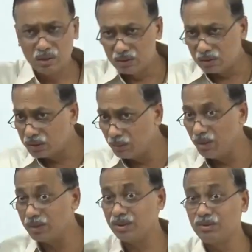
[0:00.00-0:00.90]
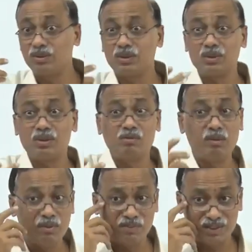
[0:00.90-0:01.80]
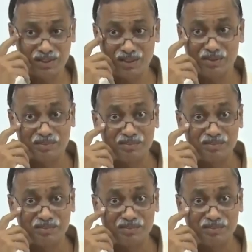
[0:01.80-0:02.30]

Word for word: Similar situations you will be facing,